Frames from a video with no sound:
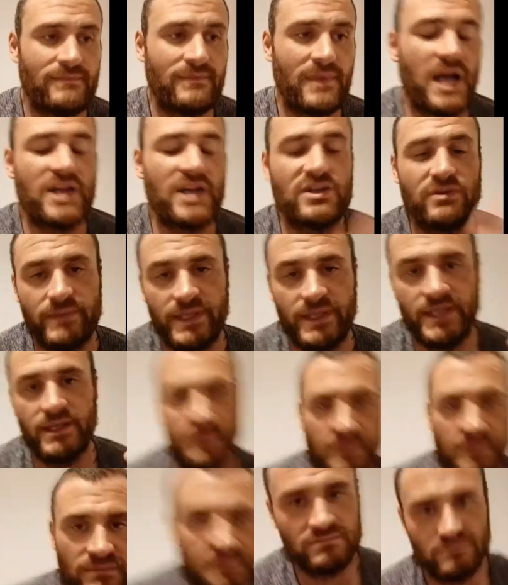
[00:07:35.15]
I don't
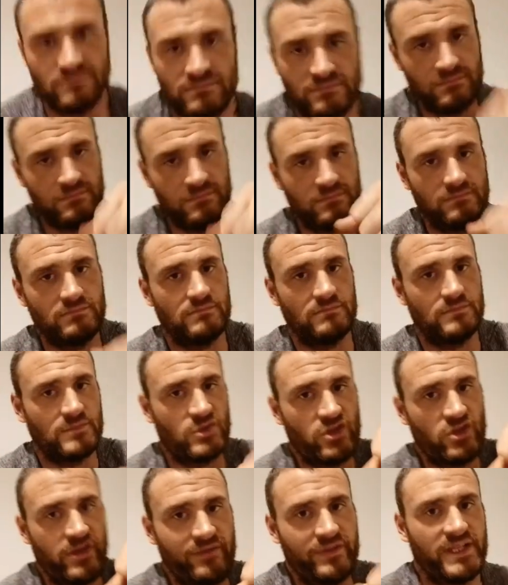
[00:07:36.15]
mean
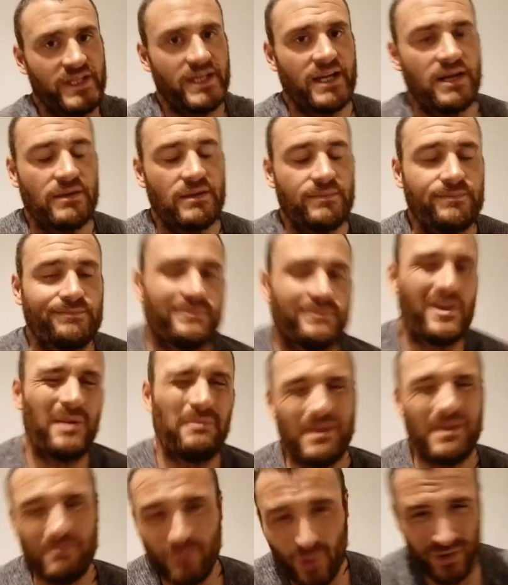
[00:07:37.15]
driving the car. I
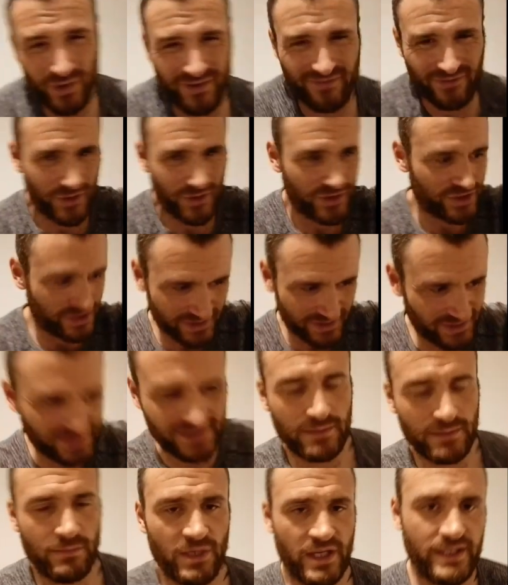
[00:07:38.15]
mean motor functions,
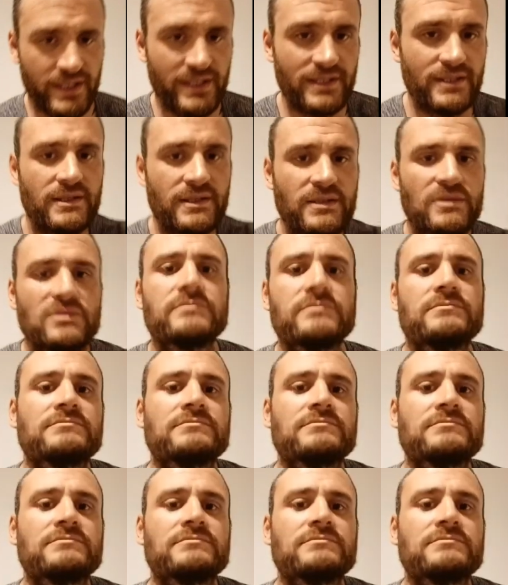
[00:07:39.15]
the body, you know.